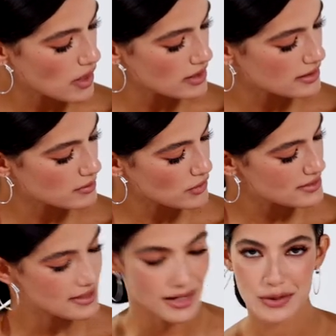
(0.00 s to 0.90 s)
while in
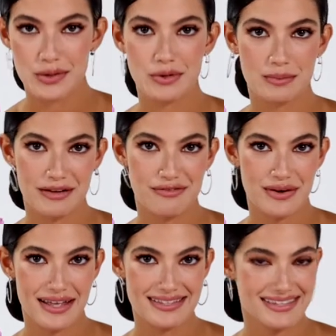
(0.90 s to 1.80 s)
Montenegro with my
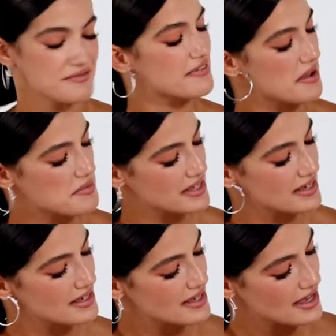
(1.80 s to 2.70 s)
friends and
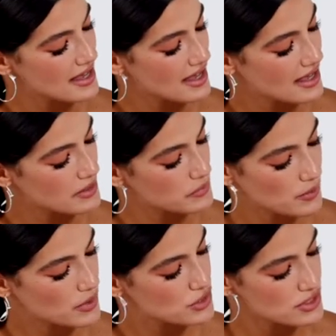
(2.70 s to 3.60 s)
family, and we
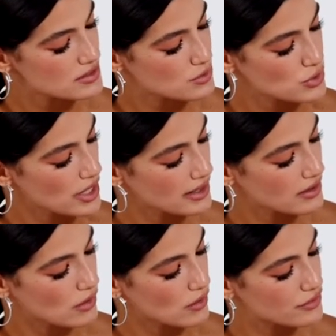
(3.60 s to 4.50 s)
were just trying
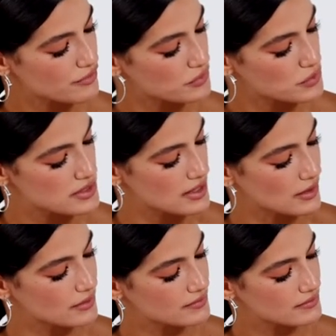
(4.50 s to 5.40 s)
all the foods
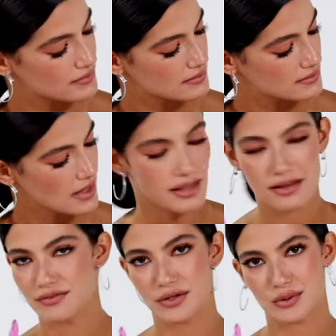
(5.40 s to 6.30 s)
there. I
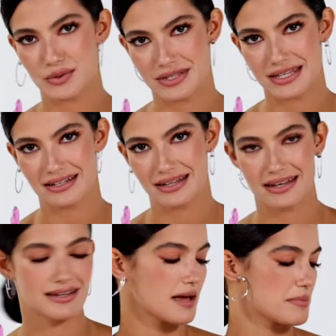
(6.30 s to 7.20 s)
love their cuisine,
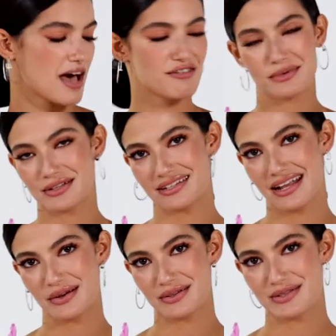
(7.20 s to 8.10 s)
and I'm half
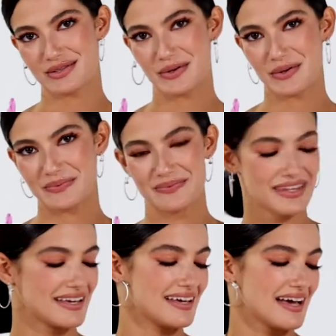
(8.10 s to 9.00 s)
Montenegrin, so
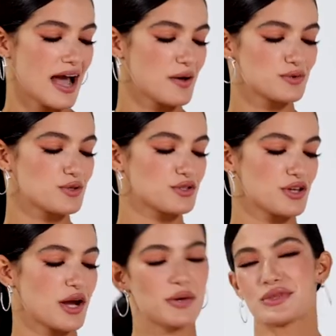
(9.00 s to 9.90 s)
I was just
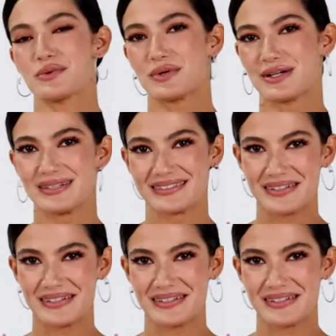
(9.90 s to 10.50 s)
sharing with the world